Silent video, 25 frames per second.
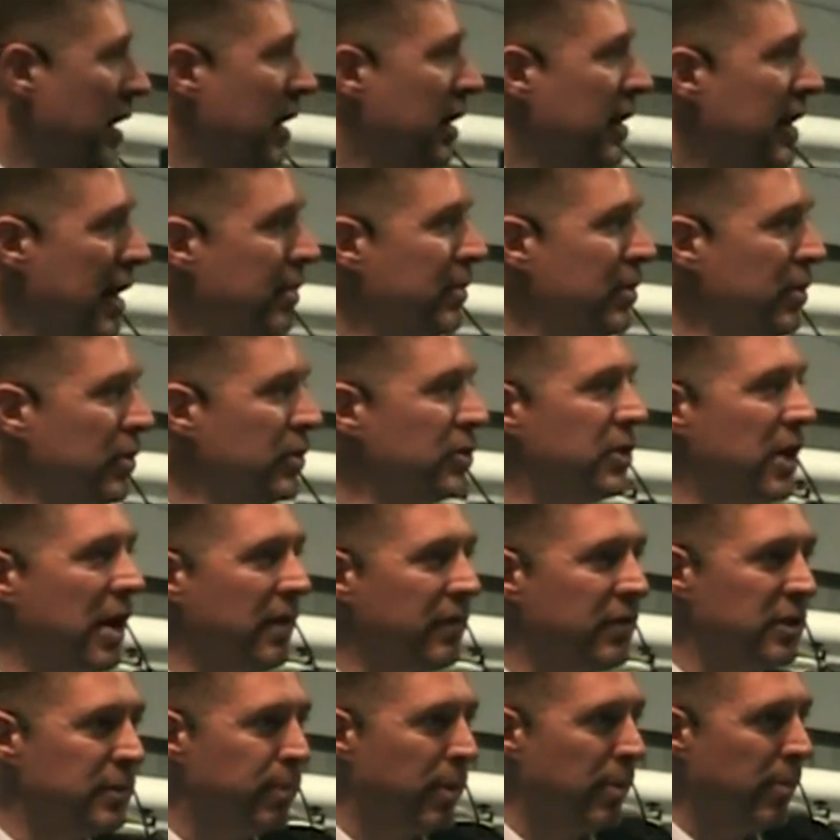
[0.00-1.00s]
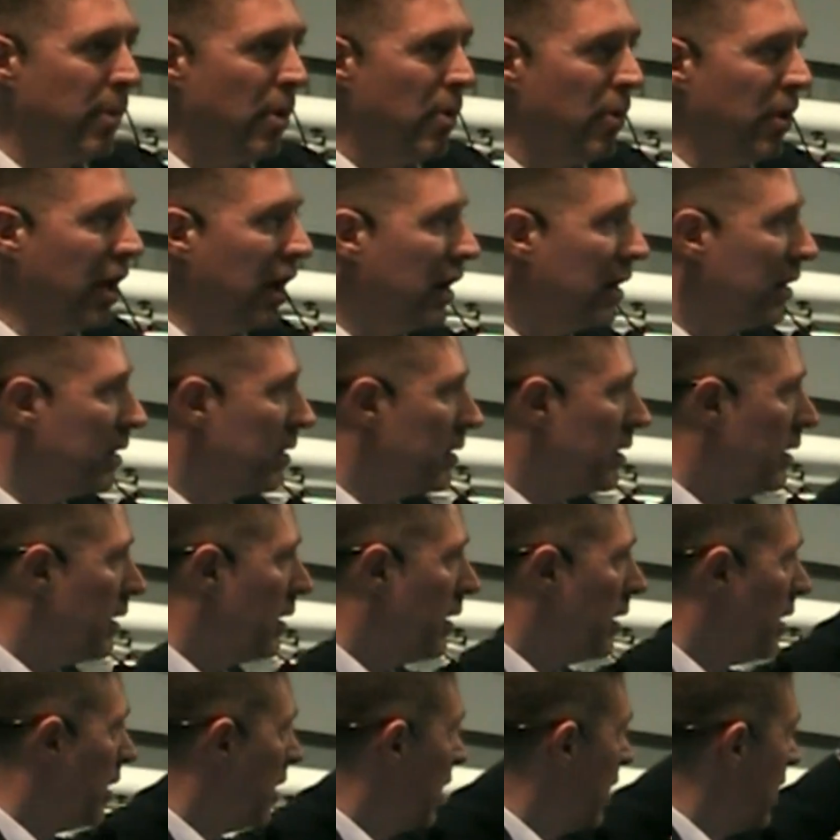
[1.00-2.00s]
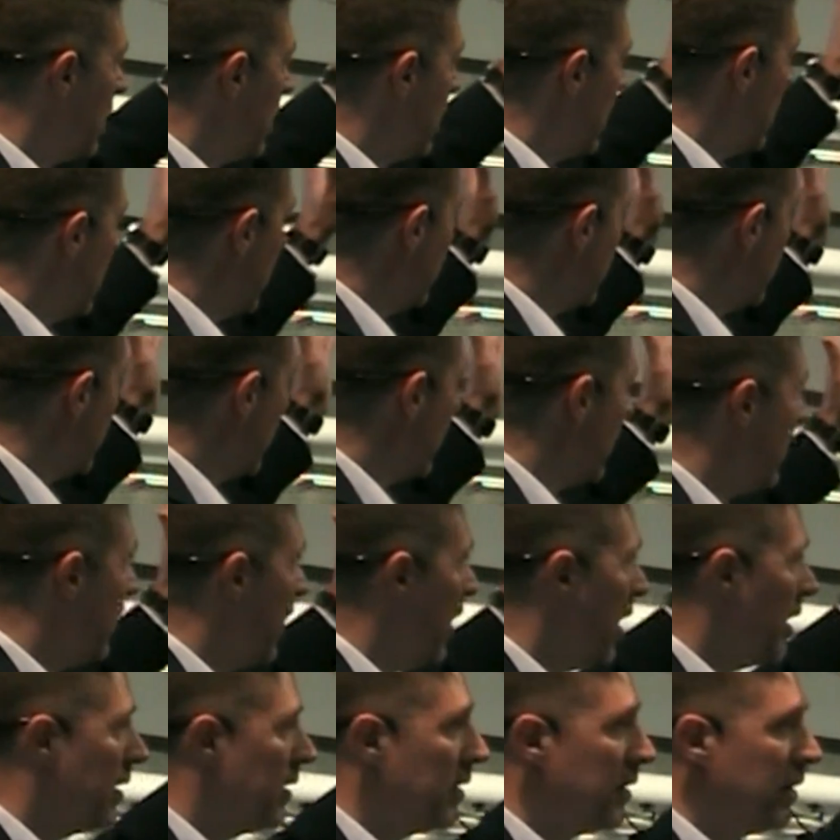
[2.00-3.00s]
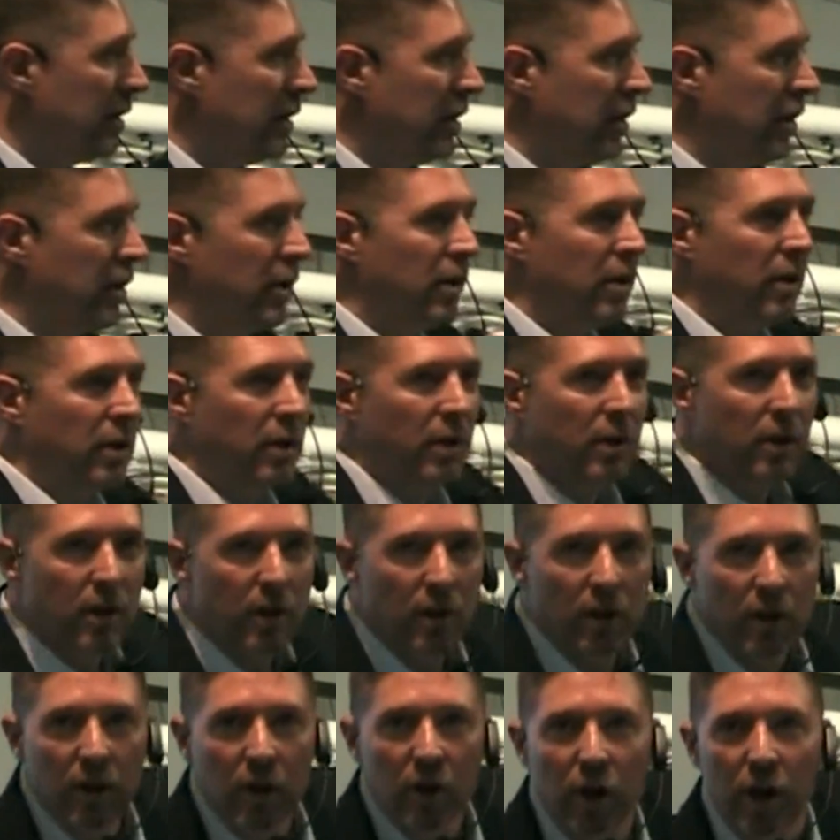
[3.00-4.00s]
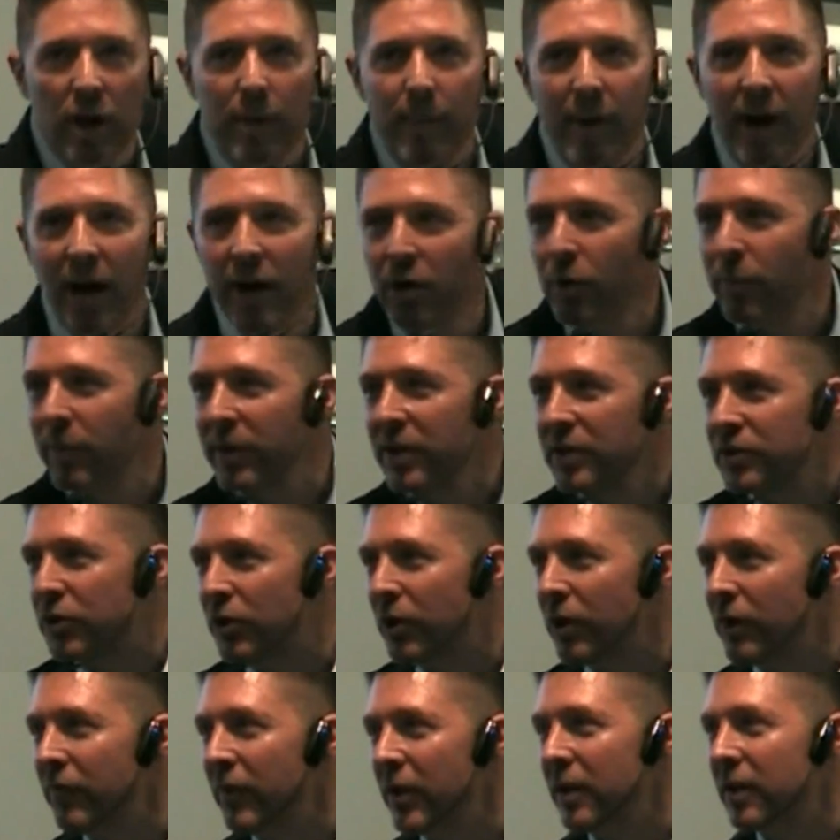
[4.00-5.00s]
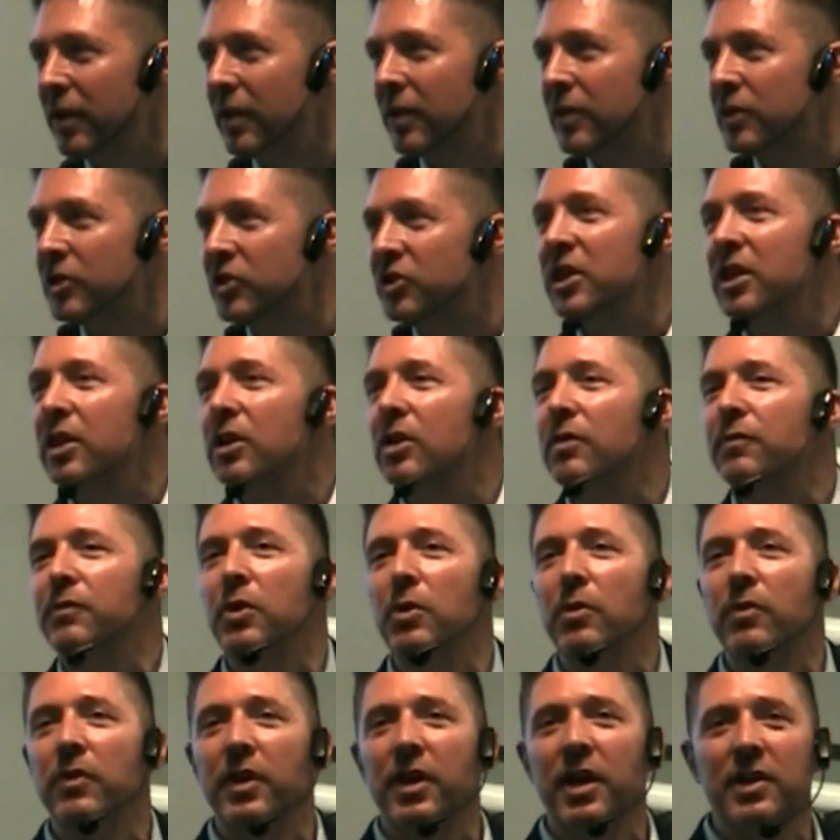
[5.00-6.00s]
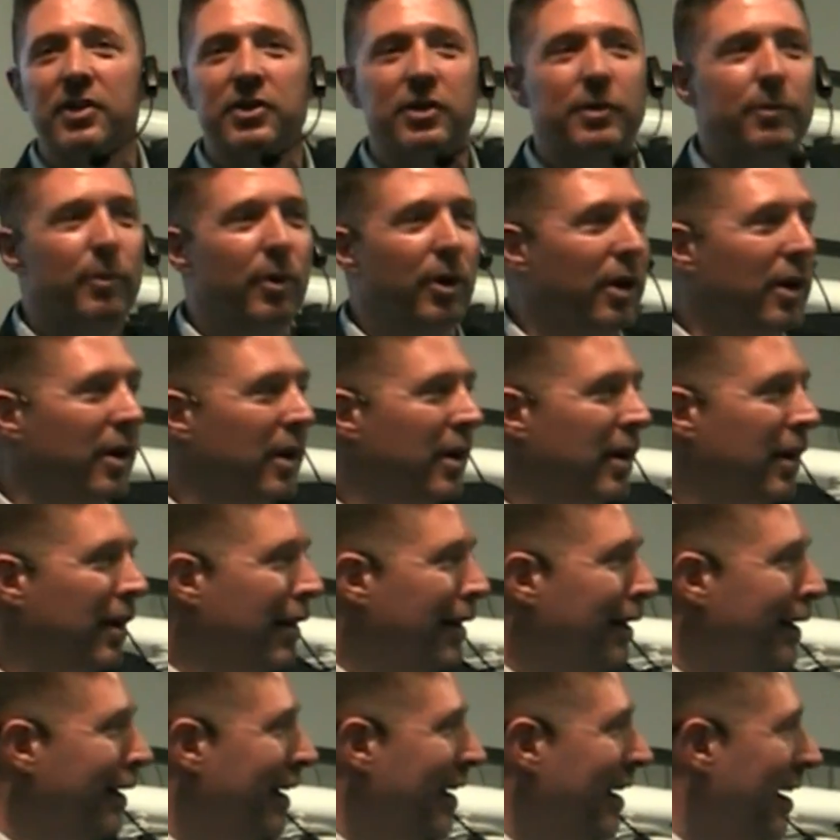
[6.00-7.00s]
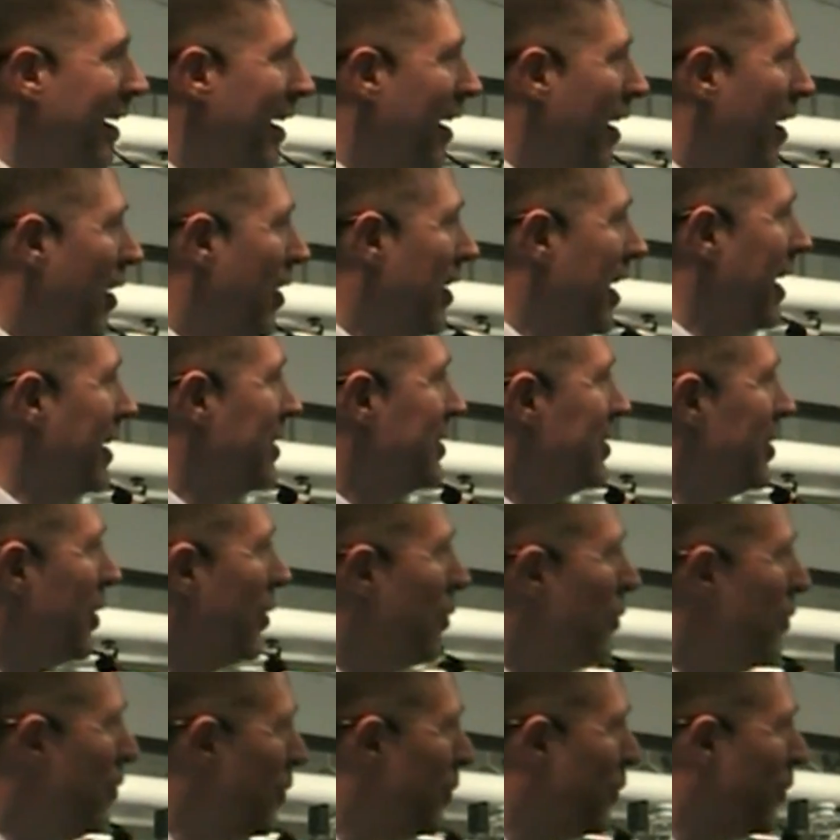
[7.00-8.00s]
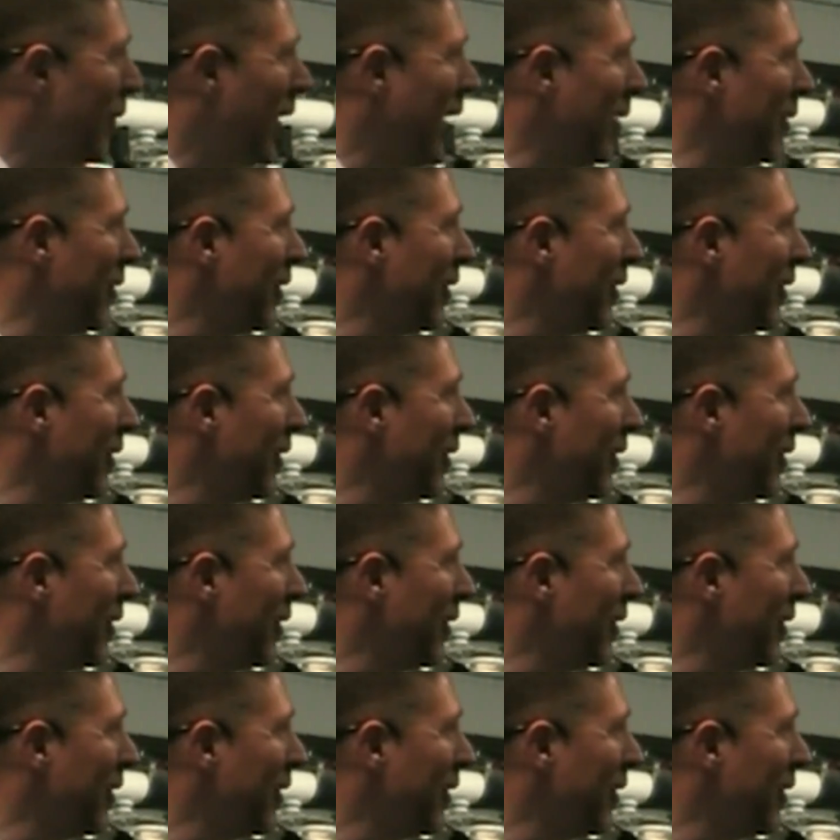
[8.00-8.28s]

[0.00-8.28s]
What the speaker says: that MuleSoft is promoting? Have you heard of it? Come on, nobody's heard of it? Single view of the customer. Okay, so, whew, wow,